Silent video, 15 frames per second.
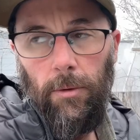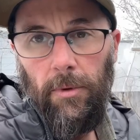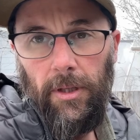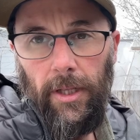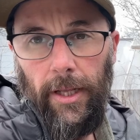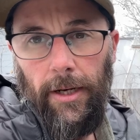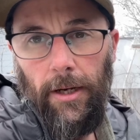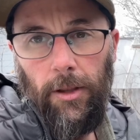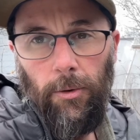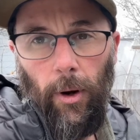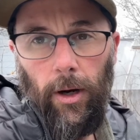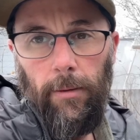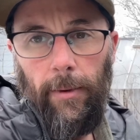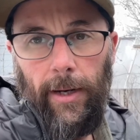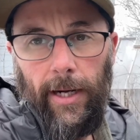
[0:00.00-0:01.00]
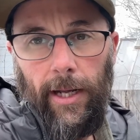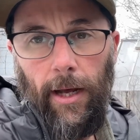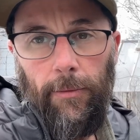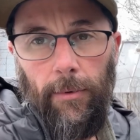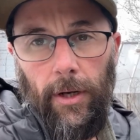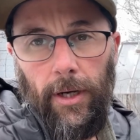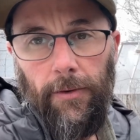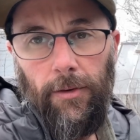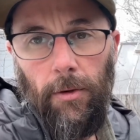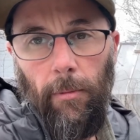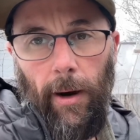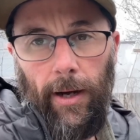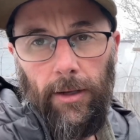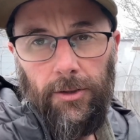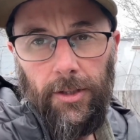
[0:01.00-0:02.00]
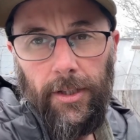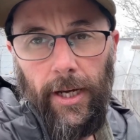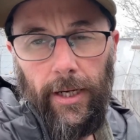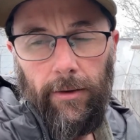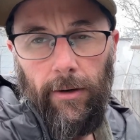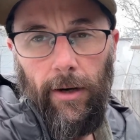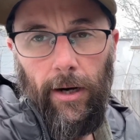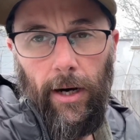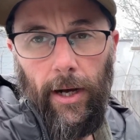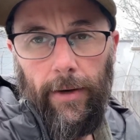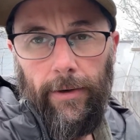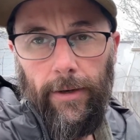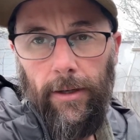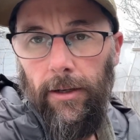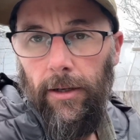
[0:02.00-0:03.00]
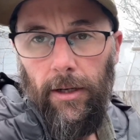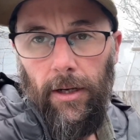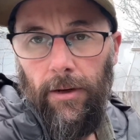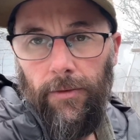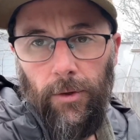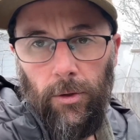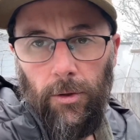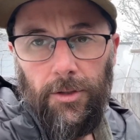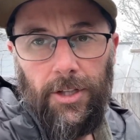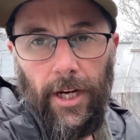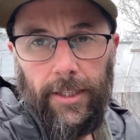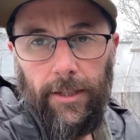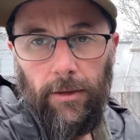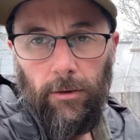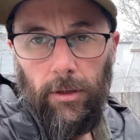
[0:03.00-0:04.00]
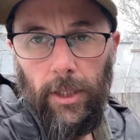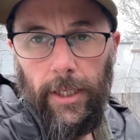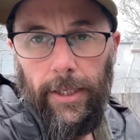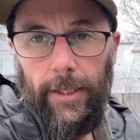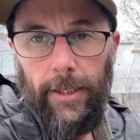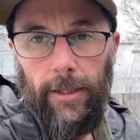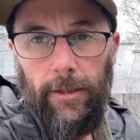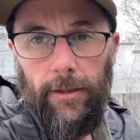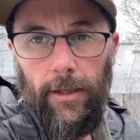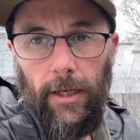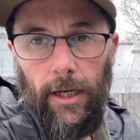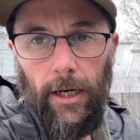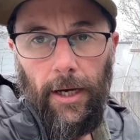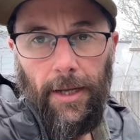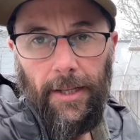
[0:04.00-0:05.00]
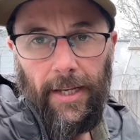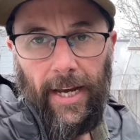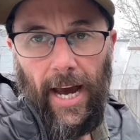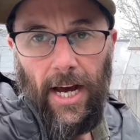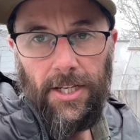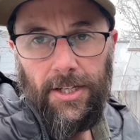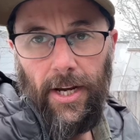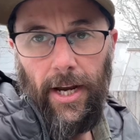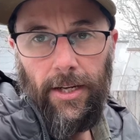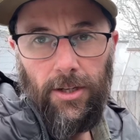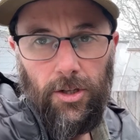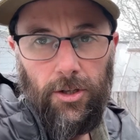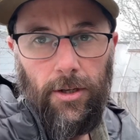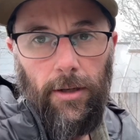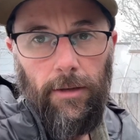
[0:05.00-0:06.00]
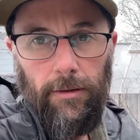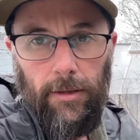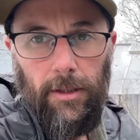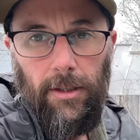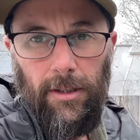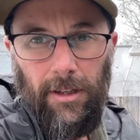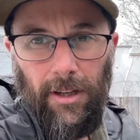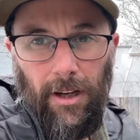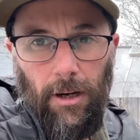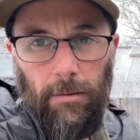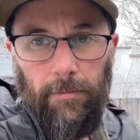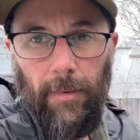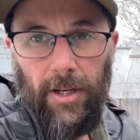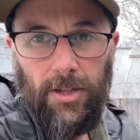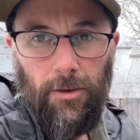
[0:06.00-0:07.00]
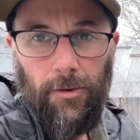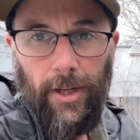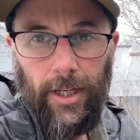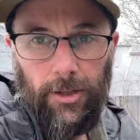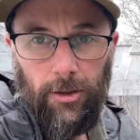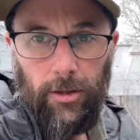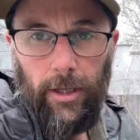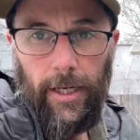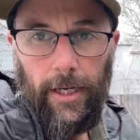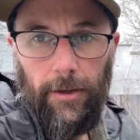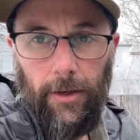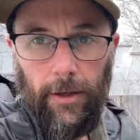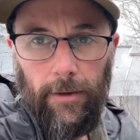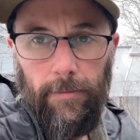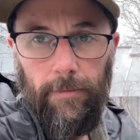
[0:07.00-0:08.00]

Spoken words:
with cleaning the throttle body, I'd run a few bottles of Techron or fuel injector cleaner in the gas tank just to, you know, make sure things are clean in there.